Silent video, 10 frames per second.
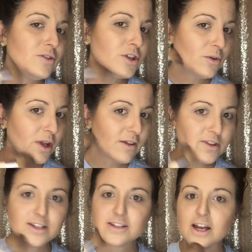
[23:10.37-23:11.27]
don't
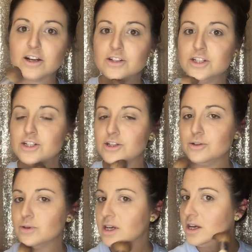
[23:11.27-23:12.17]
have the desire to
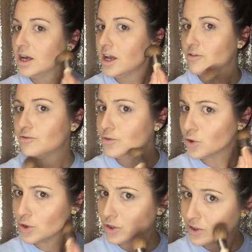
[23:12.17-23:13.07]
do a
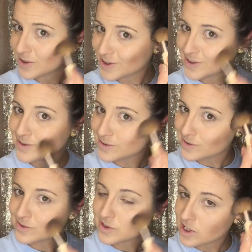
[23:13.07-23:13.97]
full
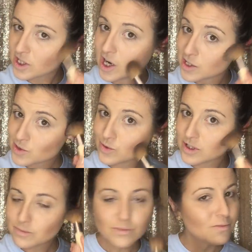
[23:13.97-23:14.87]

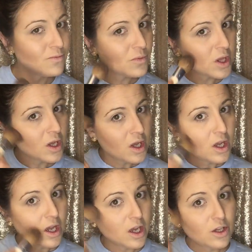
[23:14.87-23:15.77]
contour,
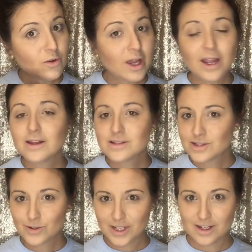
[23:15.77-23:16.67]
you can
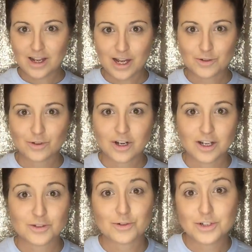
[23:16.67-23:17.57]
still get a natural
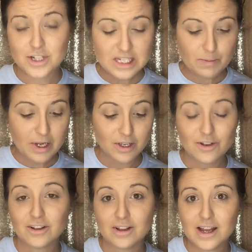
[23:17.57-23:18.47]
contour just by
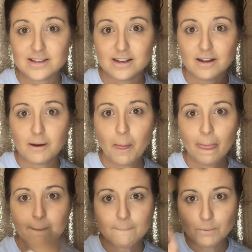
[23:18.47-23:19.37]
utilizing
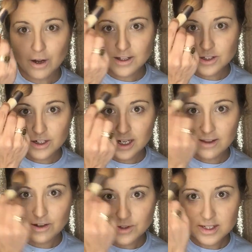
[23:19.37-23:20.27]
bronzer
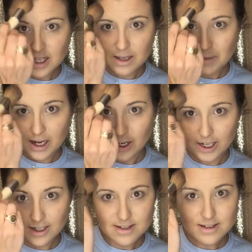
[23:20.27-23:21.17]
in those same
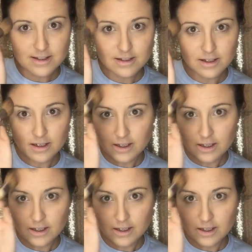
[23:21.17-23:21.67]
areas.